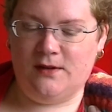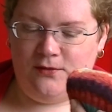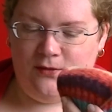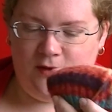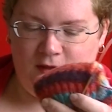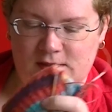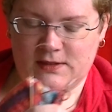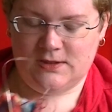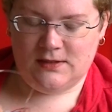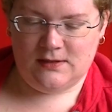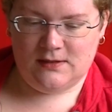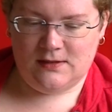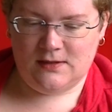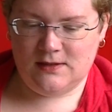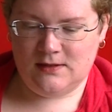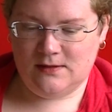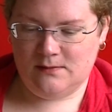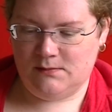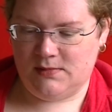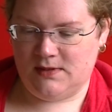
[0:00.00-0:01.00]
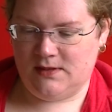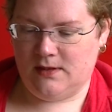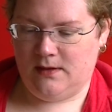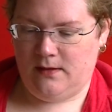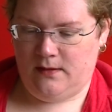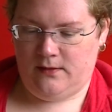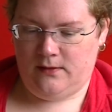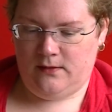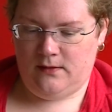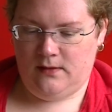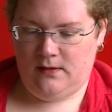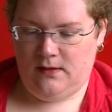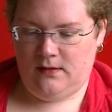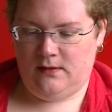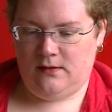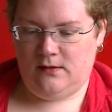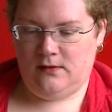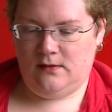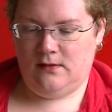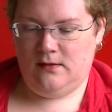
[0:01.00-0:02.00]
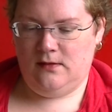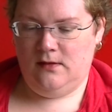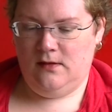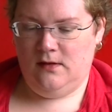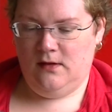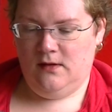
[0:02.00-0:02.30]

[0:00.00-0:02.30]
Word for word: for instance, because it's